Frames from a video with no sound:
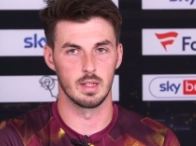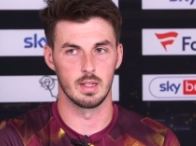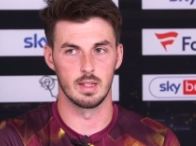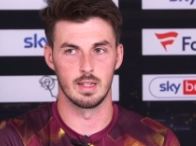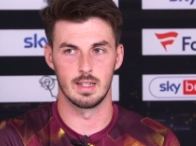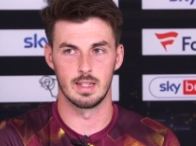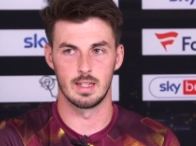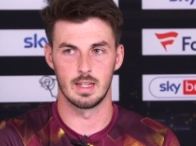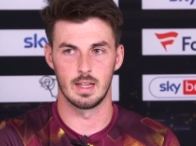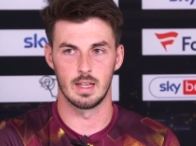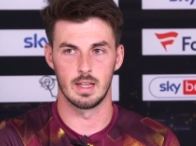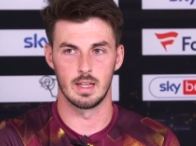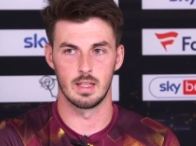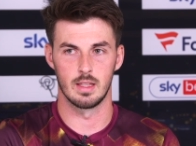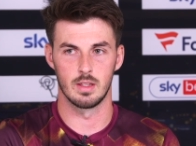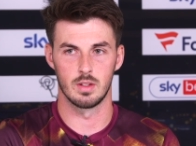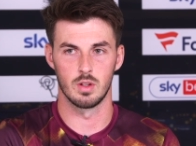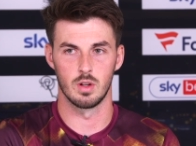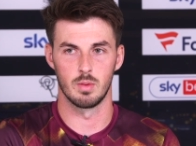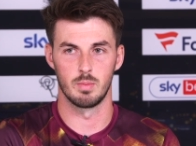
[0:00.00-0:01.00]
and
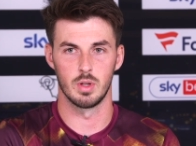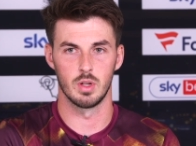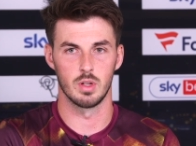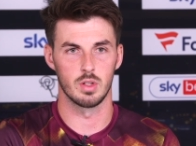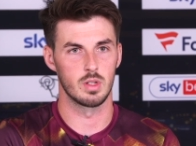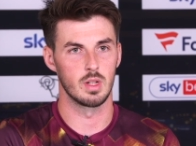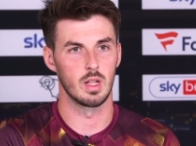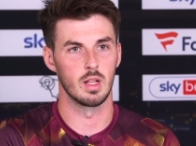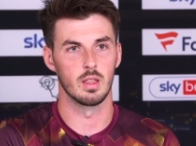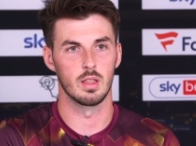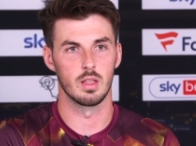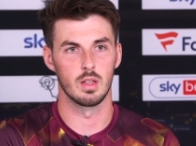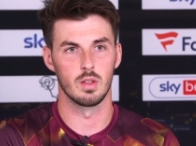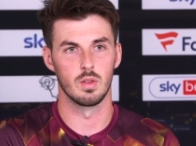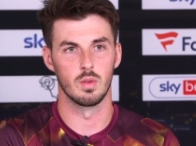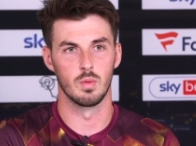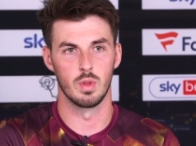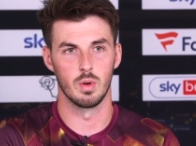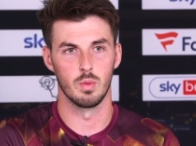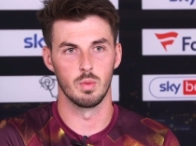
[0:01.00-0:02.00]
the sort of personnel
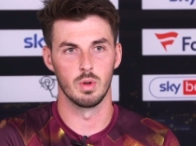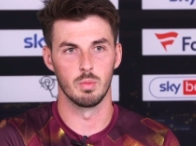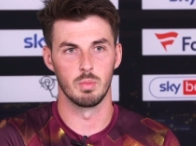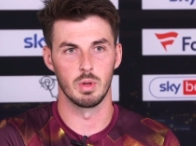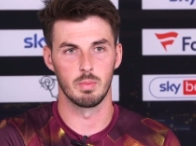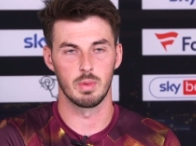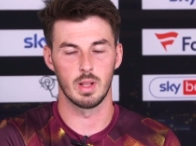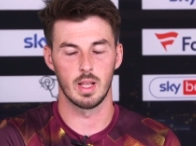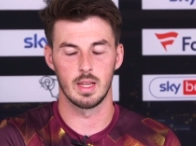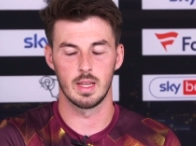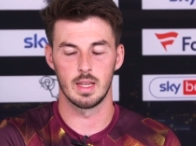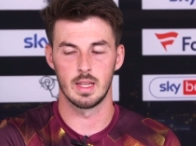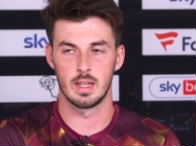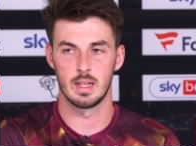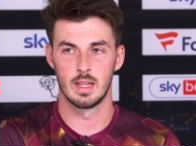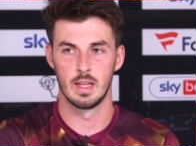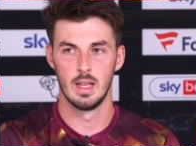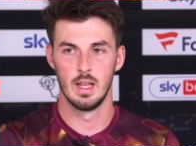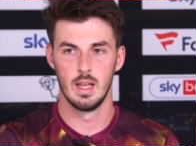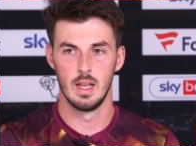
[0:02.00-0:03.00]
that we'll be playing.
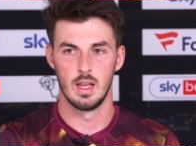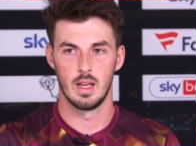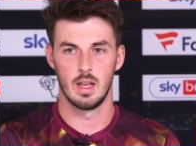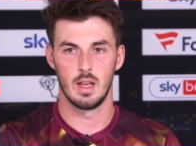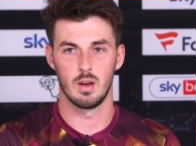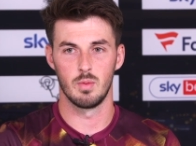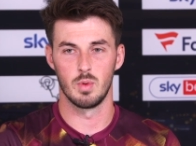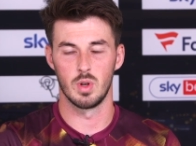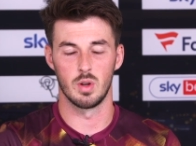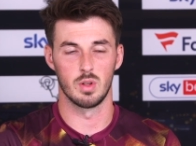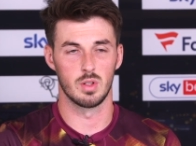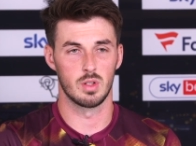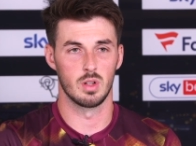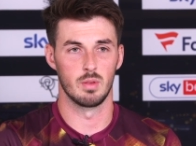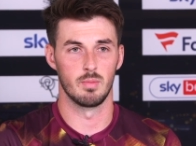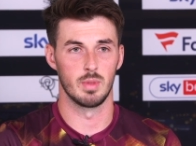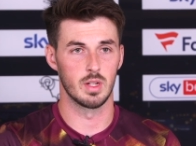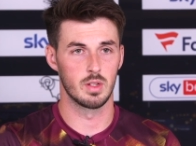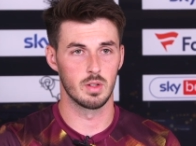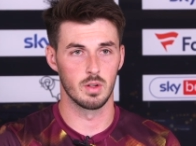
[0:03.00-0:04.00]
We know it's going
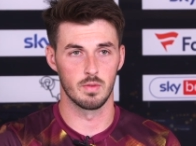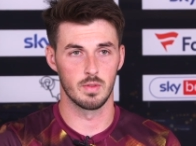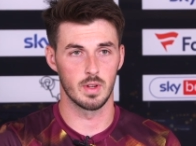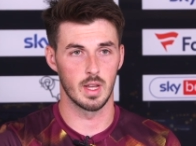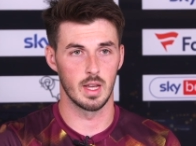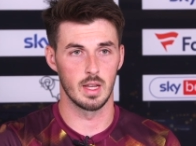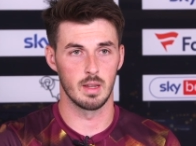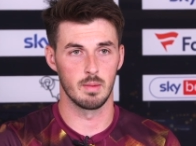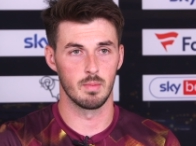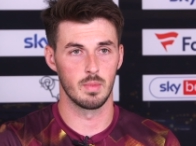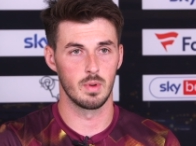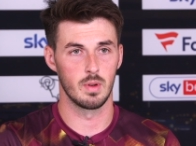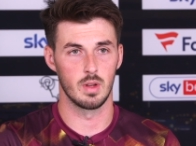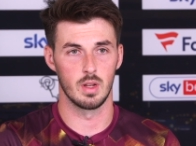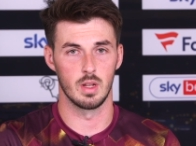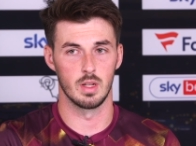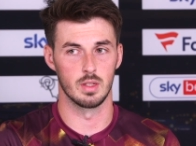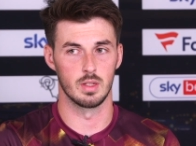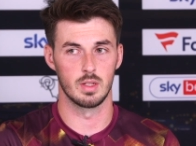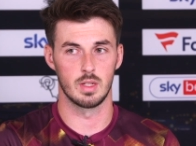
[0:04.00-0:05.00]
to be a tough game,
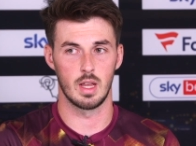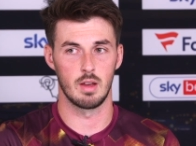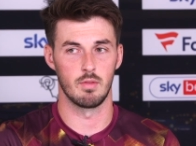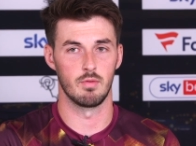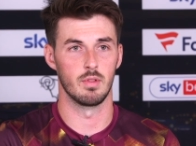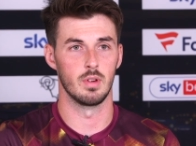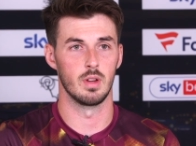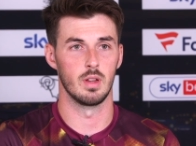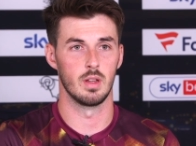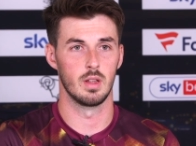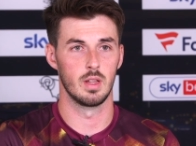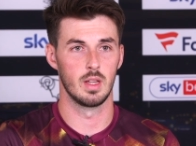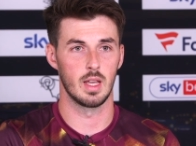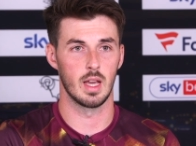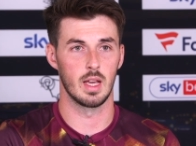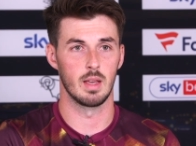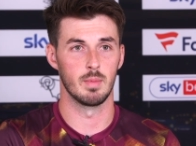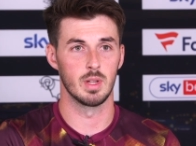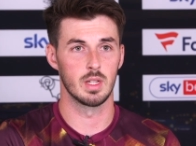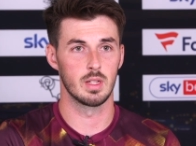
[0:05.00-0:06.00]
as every
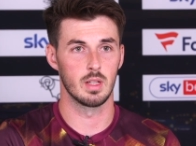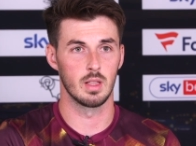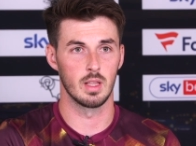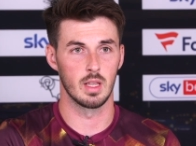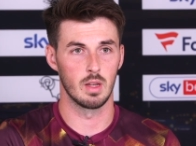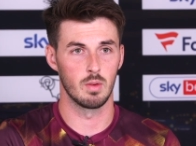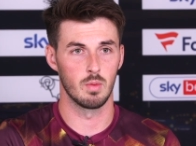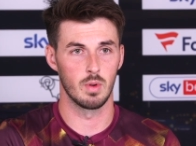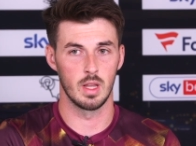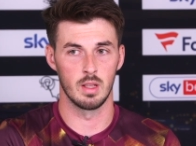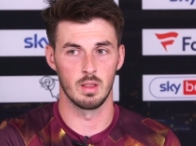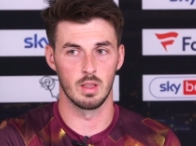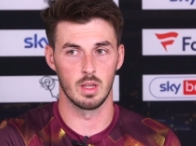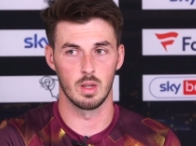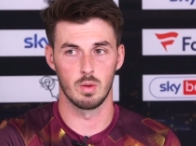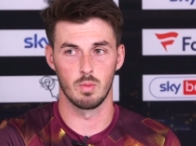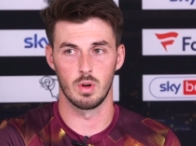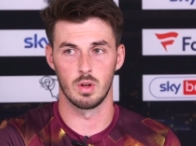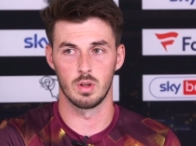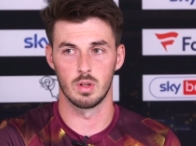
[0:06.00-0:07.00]
game is in
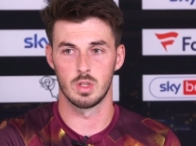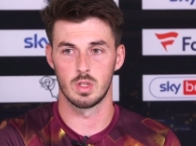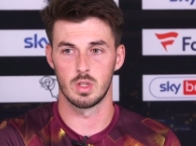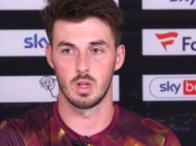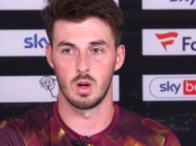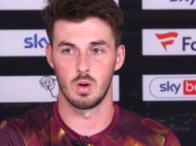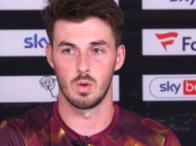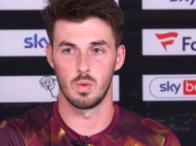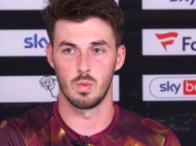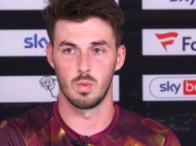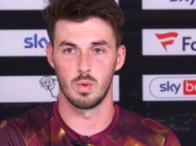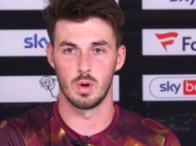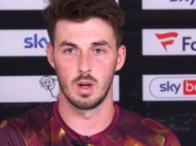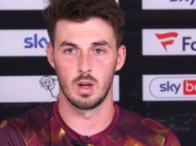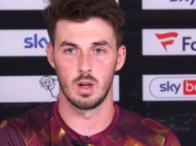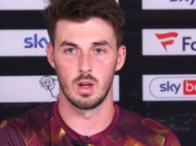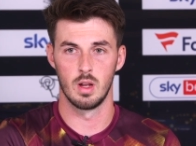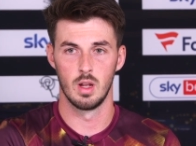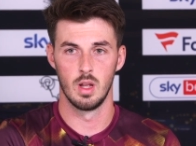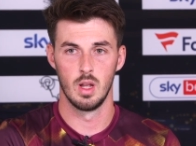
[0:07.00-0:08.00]
League One,
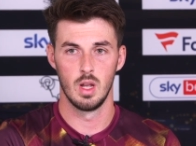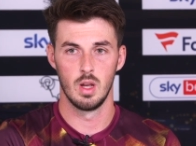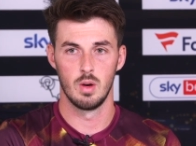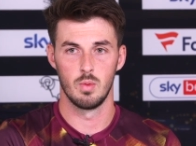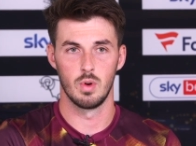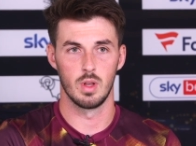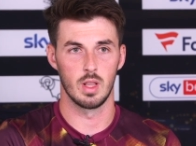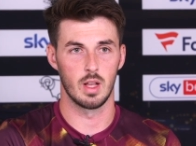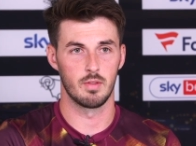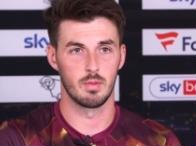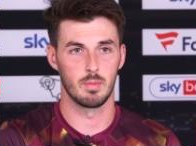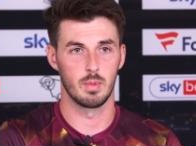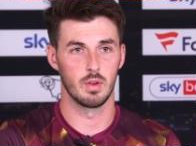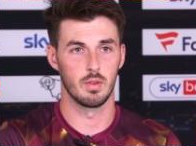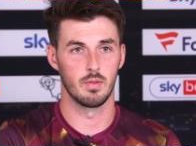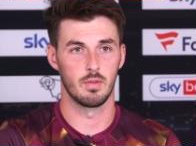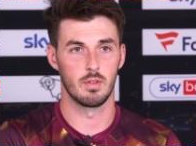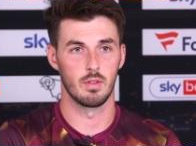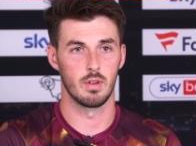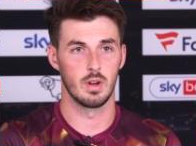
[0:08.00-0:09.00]
so we'll have to be
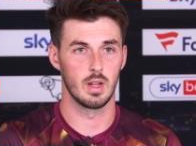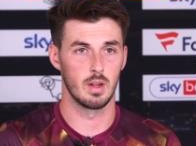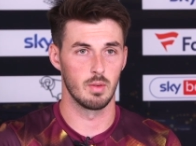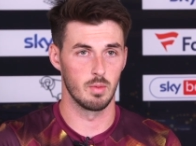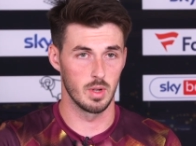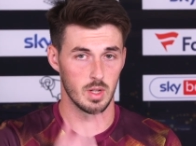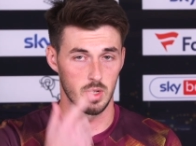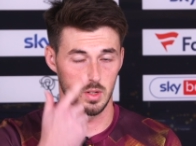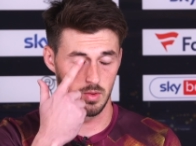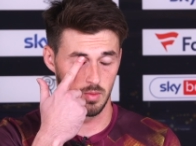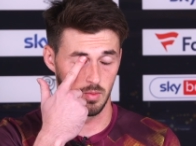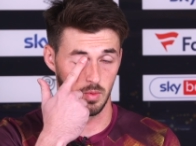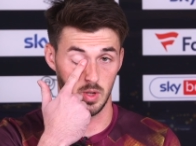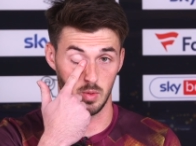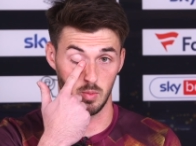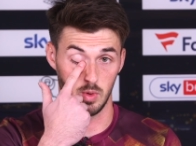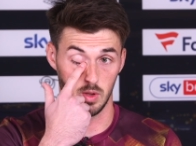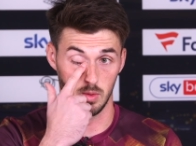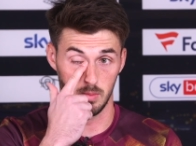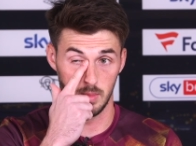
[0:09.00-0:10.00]
up for it, which we
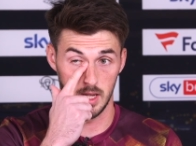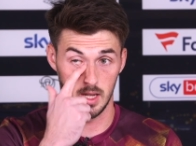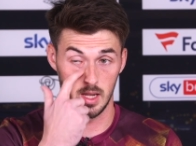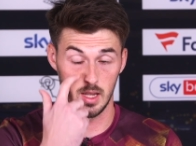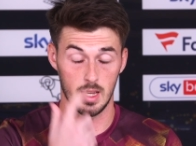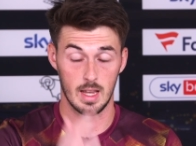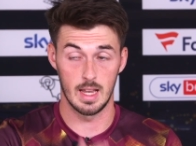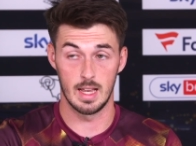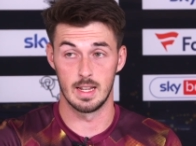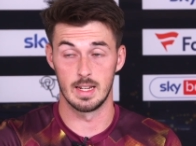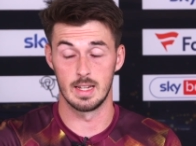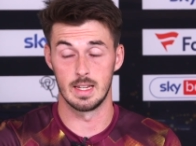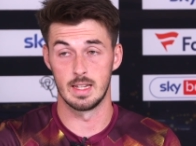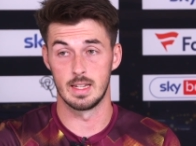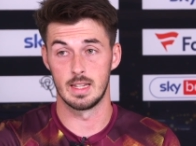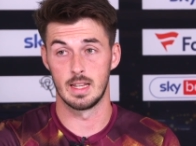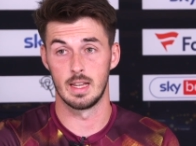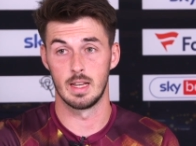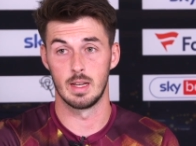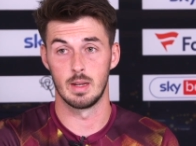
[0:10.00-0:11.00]
will be.
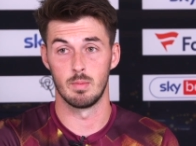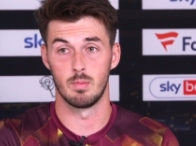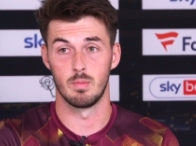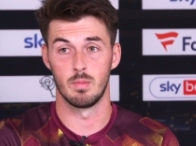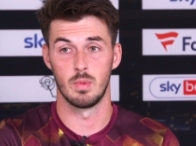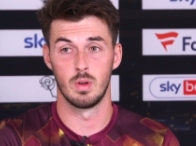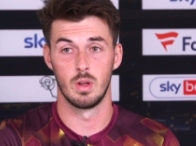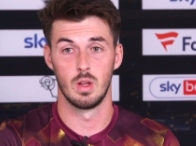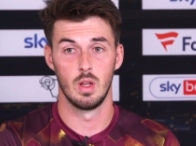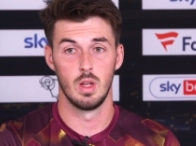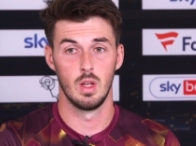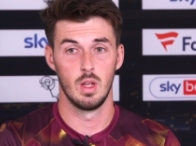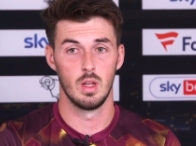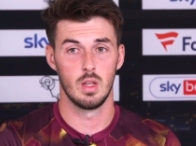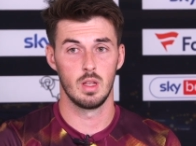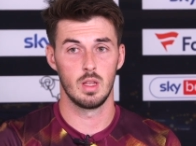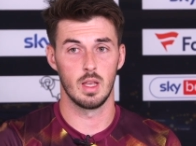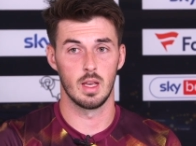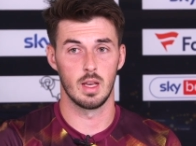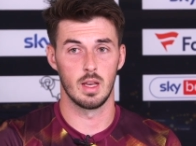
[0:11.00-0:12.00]
And
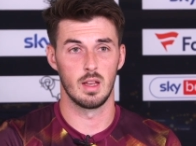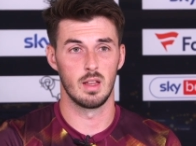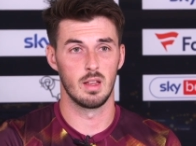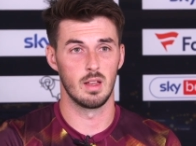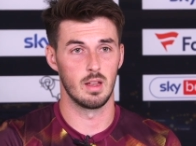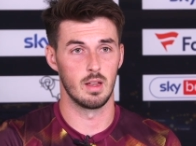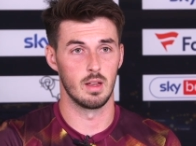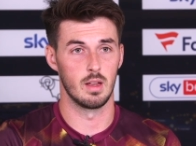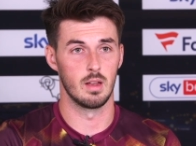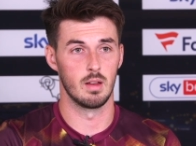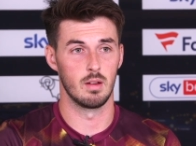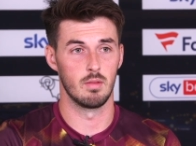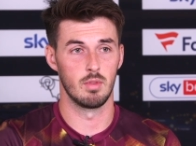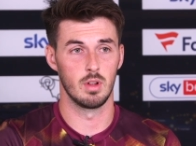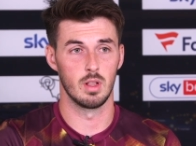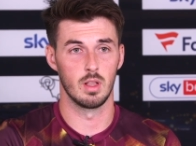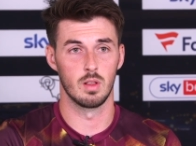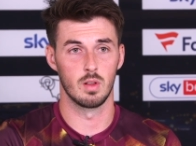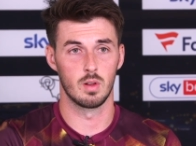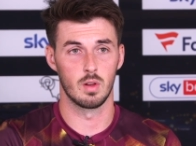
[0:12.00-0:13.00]
yeah,
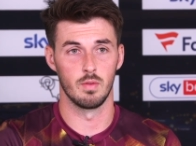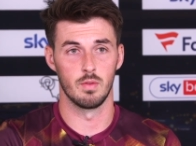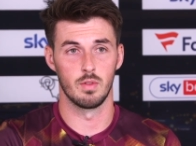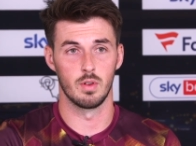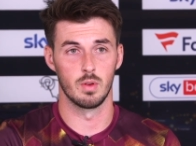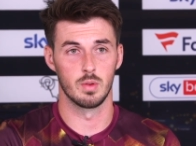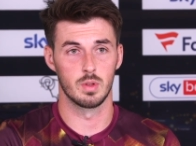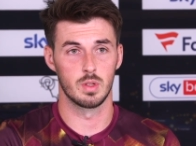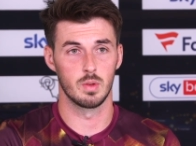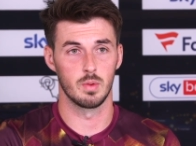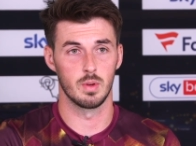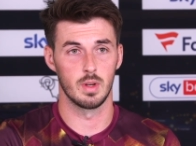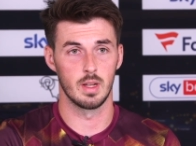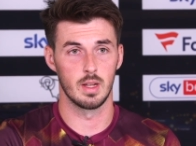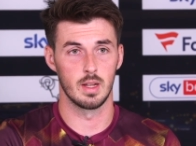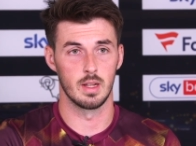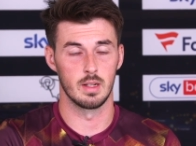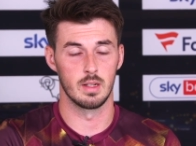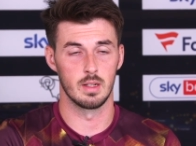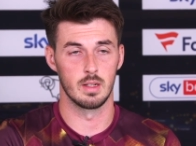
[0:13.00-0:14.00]
really looking forward to it,
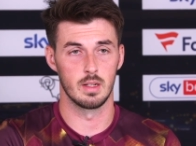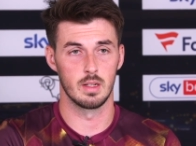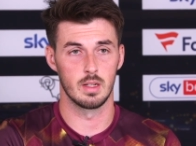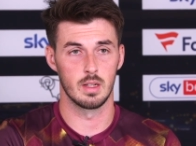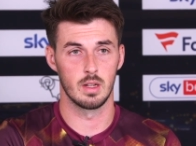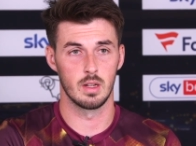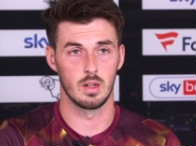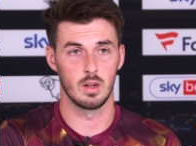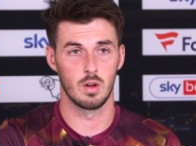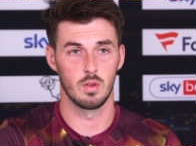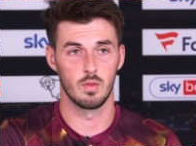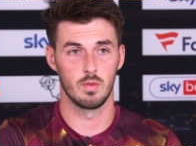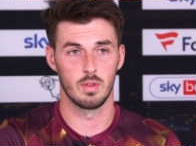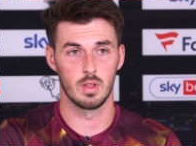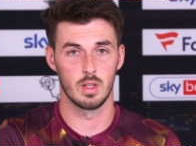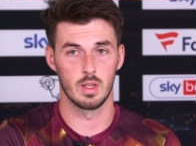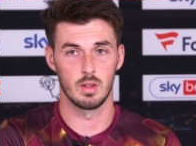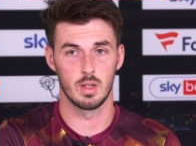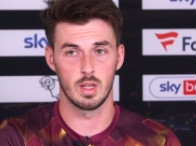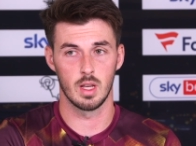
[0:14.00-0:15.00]
and
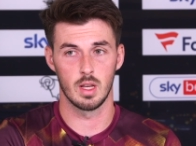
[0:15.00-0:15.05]
hopefully